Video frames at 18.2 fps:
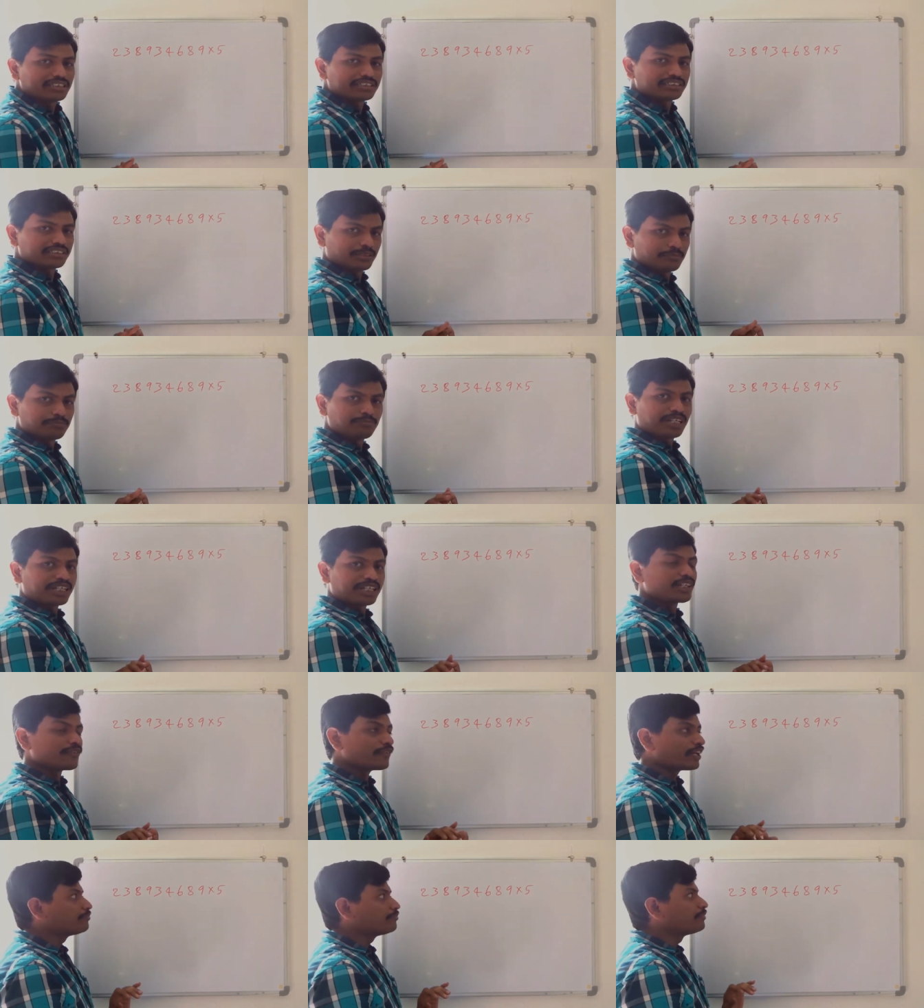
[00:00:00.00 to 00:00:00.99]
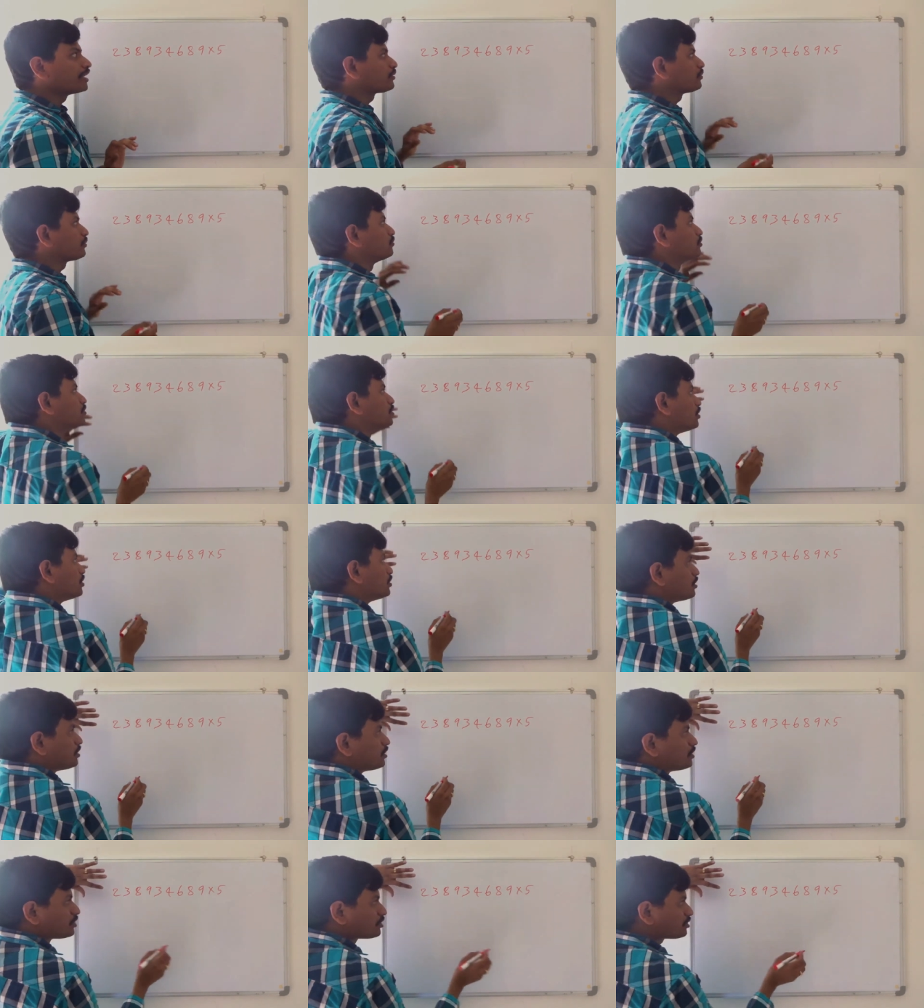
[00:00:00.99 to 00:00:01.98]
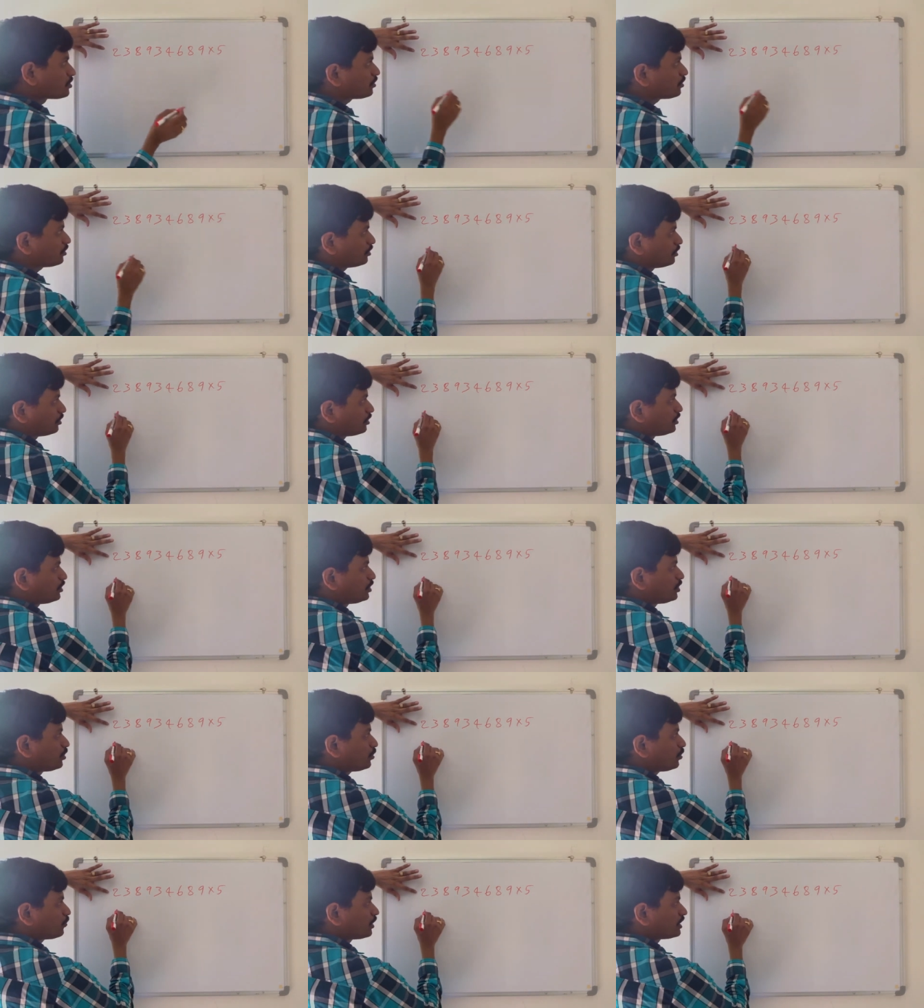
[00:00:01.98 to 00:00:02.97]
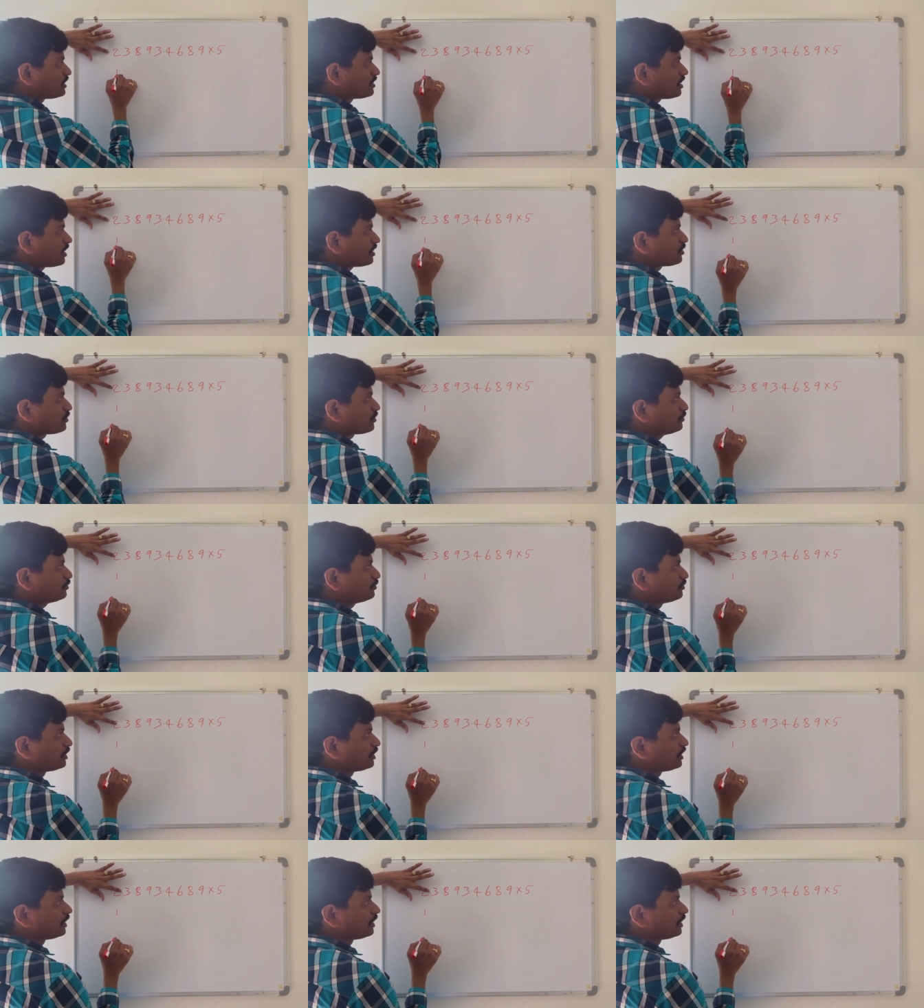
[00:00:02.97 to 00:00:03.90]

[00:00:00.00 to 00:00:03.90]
Simply divide by 2. So 2 ones are 2